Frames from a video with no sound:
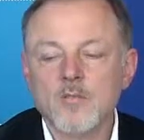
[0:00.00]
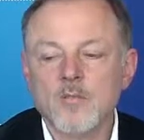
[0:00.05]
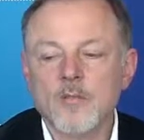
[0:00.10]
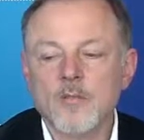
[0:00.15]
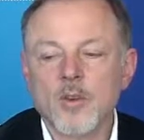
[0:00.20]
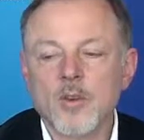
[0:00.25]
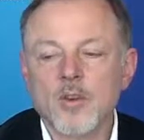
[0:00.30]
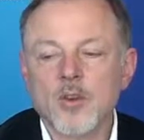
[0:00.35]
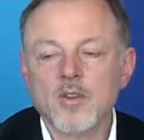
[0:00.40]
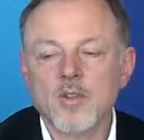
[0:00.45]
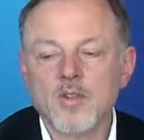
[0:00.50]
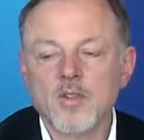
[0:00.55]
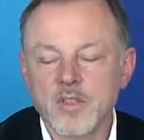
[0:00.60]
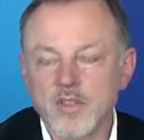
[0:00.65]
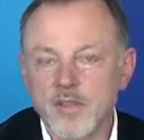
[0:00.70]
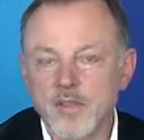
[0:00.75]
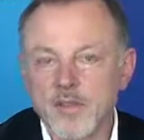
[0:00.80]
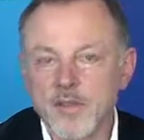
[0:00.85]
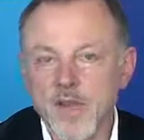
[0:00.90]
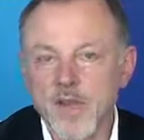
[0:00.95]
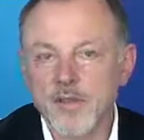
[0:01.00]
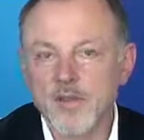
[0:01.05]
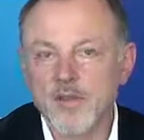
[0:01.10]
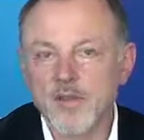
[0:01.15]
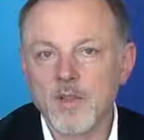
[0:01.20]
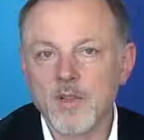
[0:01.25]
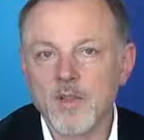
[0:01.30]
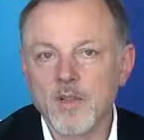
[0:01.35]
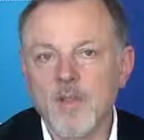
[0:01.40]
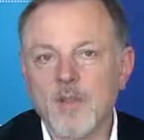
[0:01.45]
for the
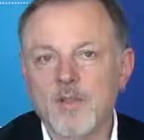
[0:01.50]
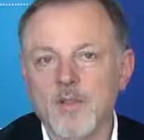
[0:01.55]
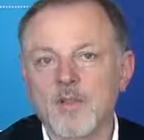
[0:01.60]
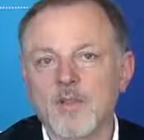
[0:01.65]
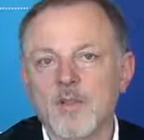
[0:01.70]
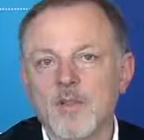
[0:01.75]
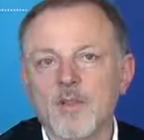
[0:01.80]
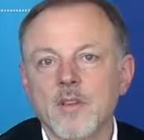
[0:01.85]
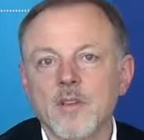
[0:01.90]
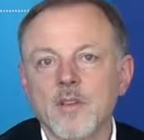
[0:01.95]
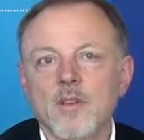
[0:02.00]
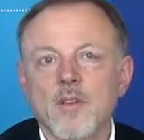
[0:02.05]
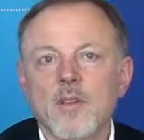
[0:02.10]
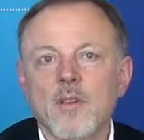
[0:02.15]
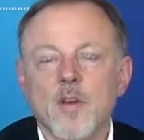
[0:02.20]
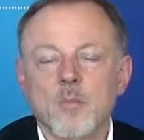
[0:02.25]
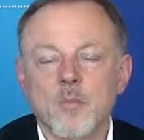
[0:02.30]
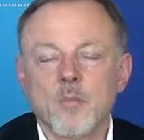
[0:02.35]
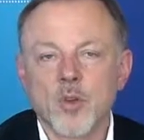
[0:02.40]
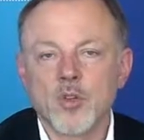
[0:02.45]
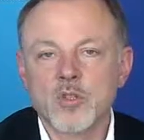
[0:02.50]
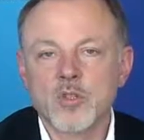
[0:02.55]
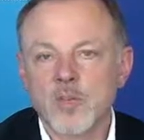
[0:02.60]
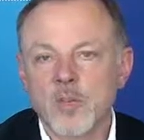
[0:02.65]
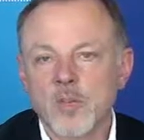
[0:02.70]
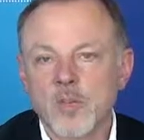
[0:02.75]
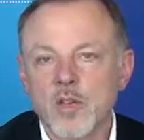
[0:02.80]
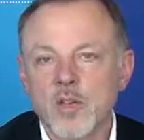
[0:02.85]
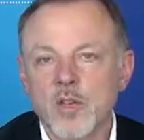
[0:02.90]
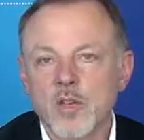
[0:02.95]
survival and the
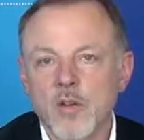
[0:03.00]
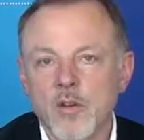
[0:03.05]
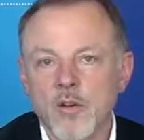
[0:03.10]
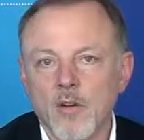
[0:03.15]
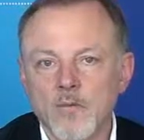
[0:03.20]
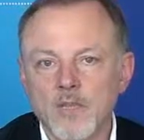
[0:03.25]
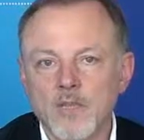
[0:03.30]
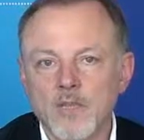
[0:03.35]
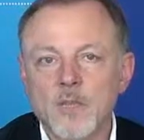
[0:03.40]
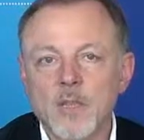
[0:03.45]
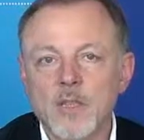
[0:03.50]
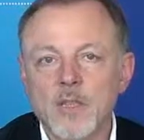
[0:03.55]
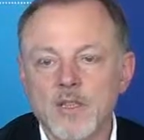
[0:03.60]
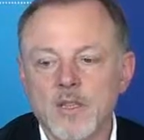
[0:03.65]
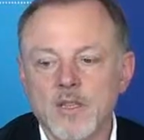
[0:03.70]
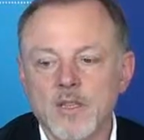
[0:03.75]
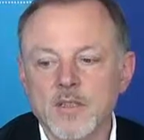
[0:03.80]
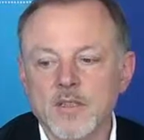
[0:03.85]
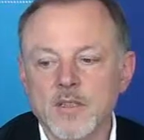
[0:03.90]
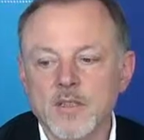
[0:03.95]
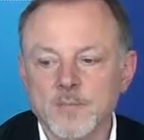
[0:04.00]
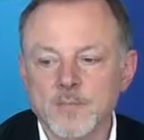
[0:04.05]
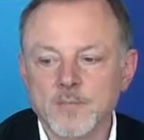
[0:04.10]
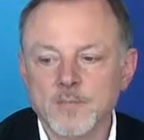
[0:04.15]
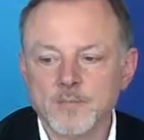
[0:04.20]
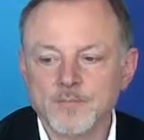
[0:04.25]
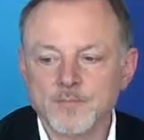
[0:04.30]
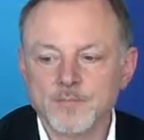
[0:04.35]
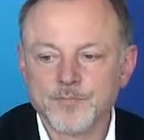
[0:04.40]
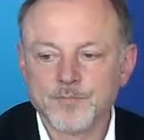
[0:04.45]
prospering of species.
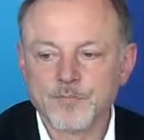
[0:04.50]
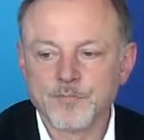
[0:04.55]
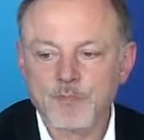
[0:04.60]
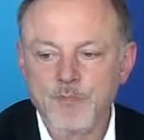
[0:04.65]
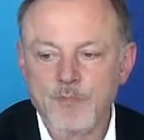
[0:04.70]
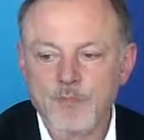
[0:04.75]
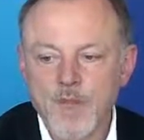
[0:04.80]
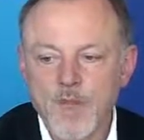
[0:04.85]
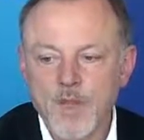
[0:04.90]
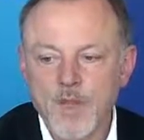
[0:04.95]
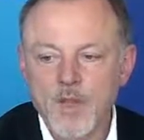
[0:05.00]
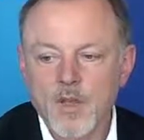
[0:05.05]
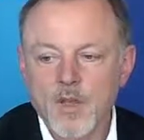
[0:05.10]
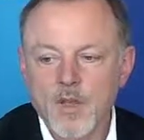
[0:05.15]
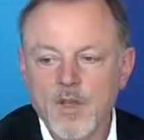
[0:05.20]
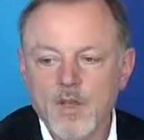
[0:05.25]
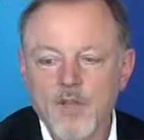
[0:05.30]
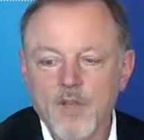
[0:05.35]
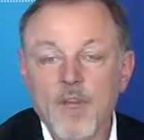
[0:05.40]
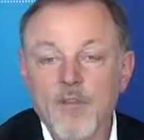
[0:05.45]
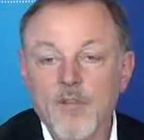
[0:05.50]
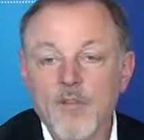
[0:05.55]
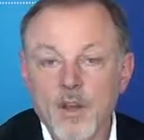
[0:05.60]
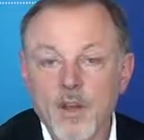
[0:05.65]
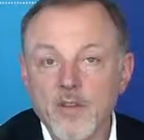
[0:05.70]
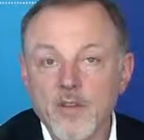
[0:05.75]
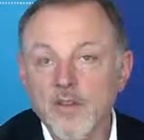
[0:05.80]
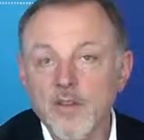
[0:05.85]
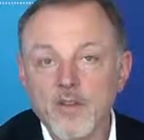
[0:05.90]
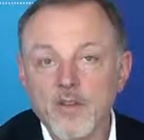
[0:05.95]
There are
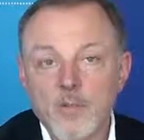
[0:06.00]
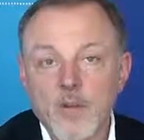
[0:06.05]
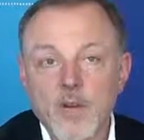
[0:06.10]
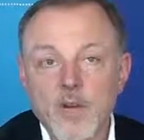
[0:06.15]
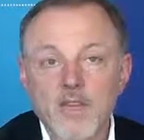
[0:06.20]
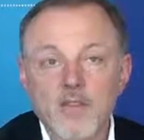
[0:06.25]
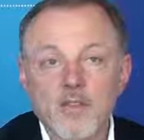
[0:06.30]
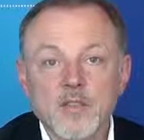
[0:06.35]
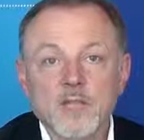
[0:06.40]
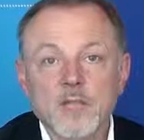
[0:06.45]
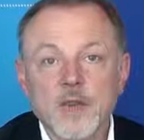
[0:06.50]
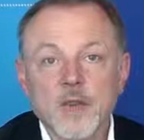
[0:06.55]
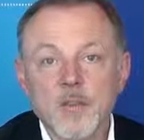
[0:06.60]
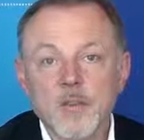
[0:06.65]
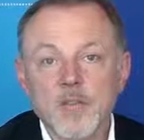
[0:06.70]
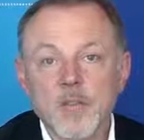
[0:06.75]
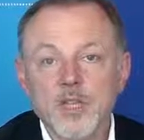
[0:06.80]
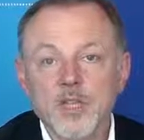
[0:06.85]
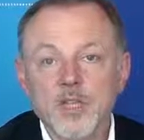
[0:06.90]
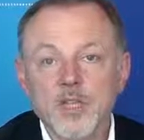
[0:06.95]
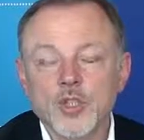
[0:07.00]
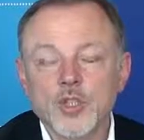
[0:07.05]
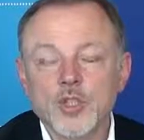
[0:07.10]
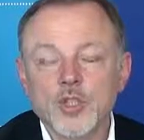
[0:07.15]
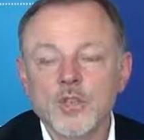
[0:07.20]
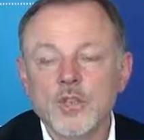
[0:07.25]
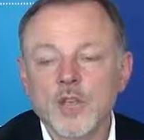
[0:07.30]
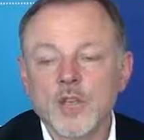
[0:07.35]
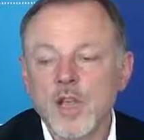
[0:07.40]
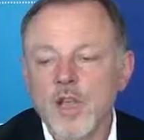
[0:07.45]
various ways of
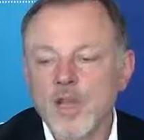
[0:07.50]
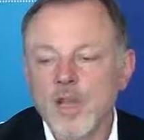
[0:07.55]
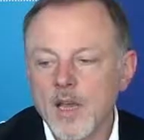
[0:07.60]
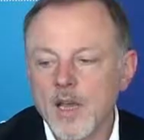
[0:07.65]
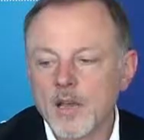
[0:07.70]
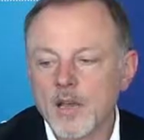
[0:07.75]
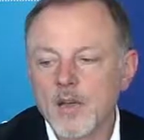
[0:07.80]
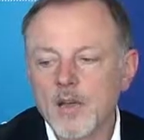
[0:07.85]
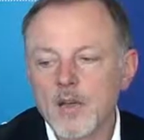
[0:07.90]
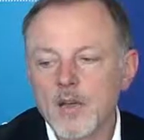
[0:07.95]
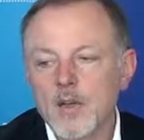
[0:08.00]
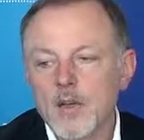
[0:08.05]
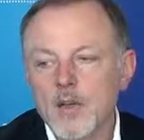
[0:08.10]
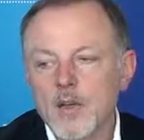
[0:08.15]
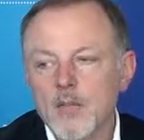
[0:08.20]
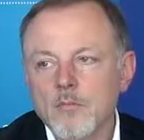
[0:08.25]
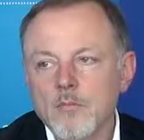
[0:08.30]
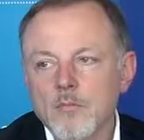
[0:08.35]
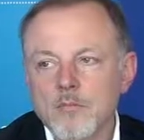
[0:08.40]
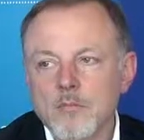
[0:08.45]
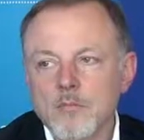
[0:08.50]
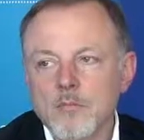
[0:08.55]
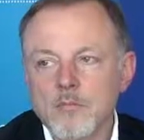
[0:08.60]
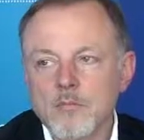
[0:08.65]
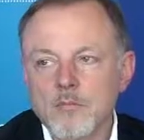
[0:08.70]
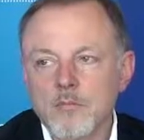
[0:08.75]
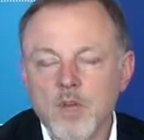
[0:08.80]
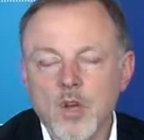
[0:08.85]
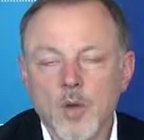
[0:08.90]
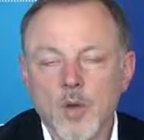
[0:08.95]
competition, like
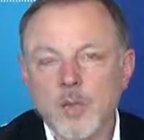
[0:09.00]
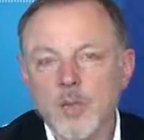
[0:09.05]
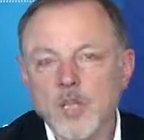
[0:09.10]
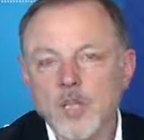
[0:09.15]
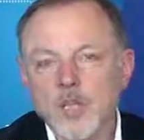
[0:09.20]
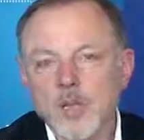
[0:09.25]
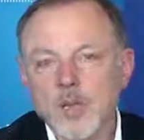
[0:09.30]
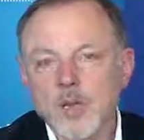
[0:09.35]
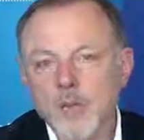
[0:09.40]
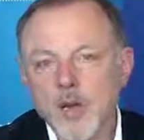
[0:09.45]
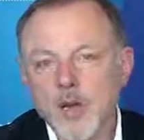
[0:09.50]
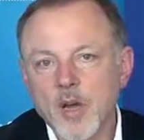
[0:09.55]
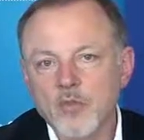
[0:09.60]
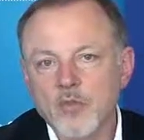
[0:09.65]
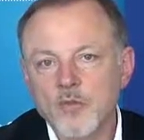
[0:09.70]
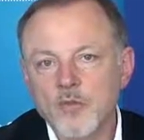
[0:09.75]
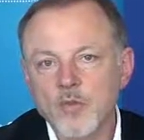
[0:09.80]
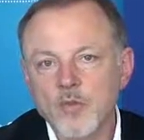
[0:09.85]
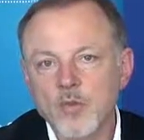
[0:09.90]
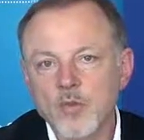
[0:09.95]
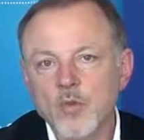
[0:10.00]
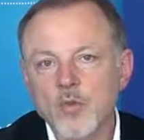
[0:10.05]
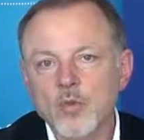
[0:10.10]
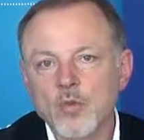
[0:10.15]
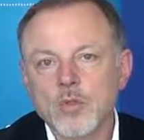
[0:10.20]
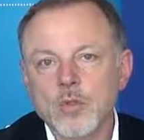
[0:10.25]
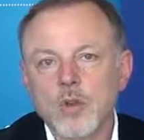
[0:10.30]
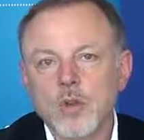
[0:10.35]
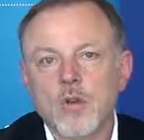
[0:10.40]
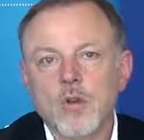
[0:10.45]
competing about
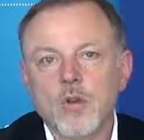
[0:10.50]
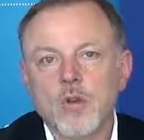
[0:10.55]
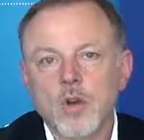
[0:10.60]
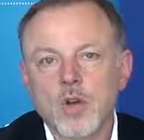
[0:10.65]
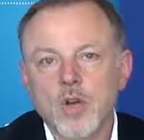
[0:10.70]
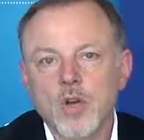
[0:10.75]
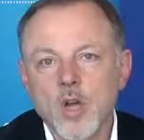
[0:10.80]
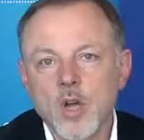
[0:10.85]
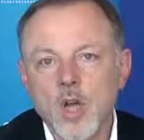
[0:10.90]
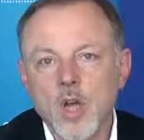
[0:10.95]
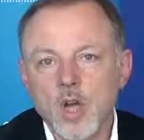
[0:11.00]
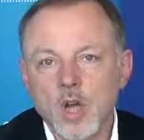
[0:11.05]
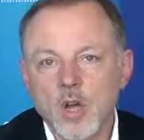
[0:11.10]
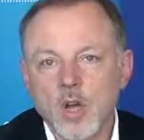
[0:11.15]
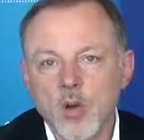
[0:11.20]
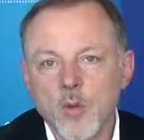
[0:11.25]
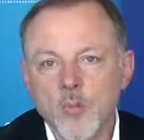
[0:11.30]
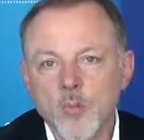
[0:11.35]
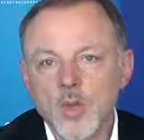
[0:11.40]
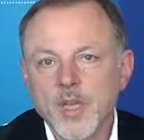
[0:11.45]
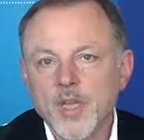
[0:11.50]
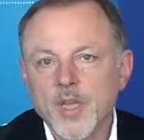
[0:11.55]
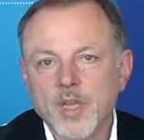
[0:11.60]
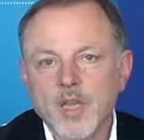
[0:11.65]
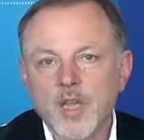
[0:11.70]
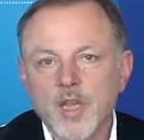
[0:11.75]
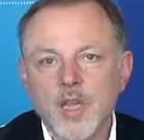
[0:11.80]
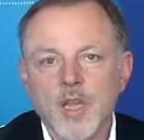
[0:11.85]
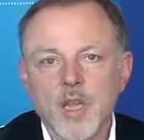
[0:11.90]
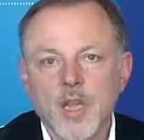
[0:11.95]
food or
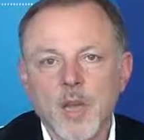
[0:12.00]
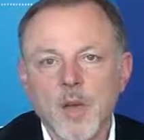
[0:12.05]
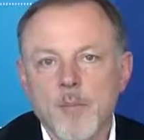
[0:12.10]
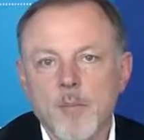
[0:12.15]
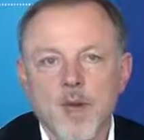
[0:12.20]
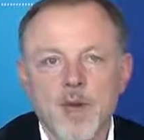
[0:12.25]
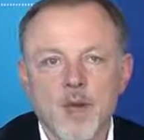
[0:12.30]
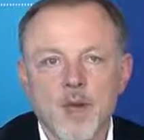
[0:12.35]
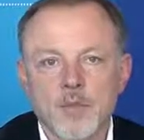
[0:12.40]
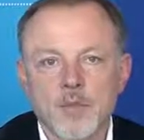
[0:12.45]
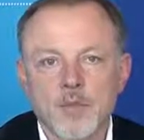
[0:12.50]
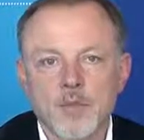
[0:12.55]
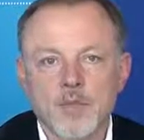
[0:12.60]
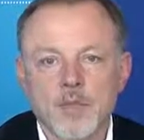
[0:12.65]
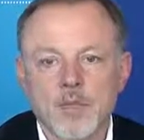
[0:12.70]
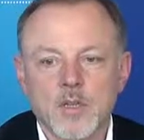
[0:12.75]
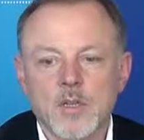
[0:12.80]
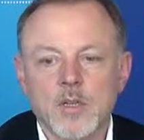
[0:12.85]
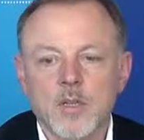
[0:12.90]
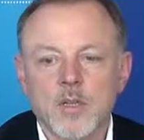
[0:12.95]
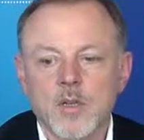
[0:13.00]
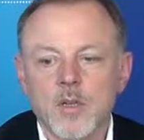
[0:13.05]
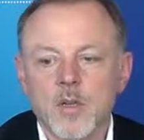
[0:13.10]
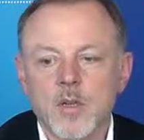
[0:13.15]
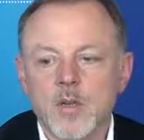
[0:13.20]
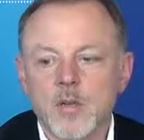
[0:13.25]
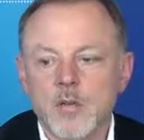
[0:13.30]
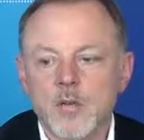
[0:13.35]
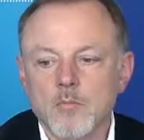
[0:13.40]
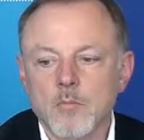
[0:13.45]
competing about
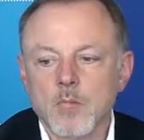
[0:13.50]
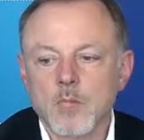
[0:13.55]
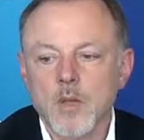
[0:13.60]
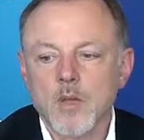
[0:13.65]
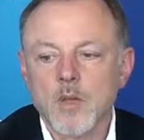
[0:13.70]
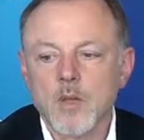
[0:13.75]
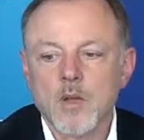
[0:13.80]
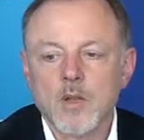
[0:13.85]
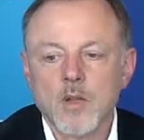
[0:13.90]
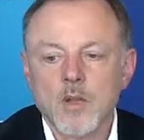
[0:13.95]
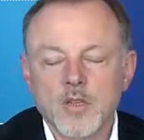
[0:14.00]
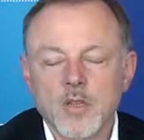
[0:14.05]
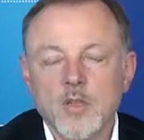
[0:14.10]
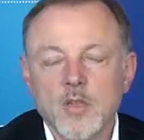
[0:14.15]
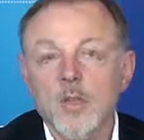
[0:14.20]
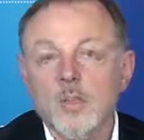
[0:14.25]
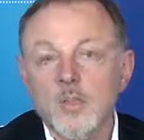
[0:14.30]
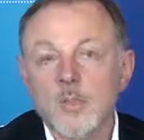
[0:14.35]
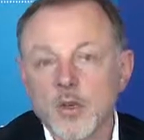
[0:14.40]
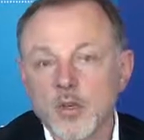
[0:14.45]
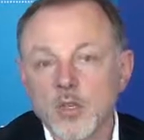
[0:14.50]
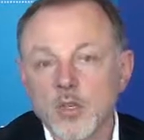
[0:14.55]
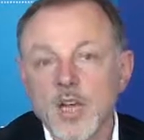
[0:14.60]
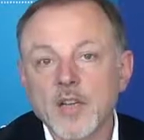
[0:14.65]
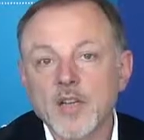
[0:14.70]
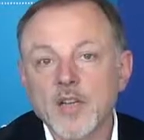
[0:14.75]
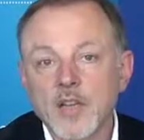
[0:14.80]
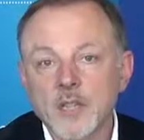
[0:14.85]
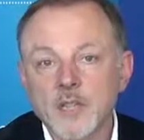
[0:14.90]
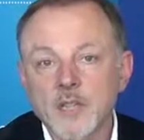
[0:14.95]

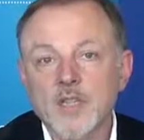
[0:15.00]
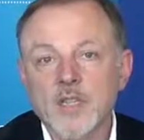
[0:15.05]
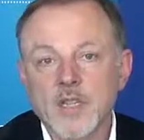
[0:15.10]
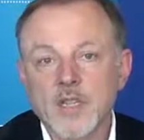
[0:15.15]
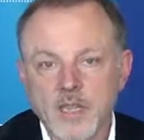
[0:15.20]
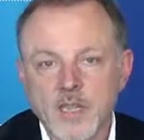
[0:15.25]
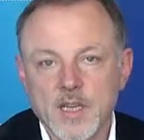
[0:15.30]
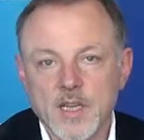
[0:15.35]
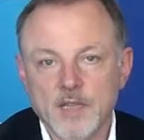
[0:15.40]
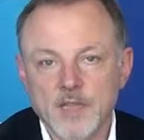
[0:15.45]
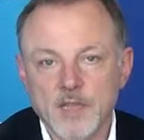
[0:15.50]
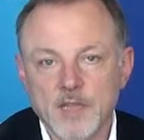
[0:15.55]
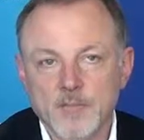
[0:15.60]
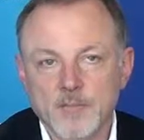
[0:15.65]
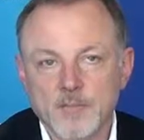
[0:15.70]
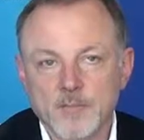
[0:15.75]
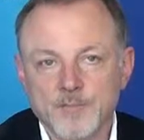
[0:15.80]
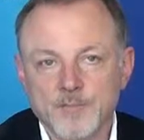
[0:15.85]
reproductive success.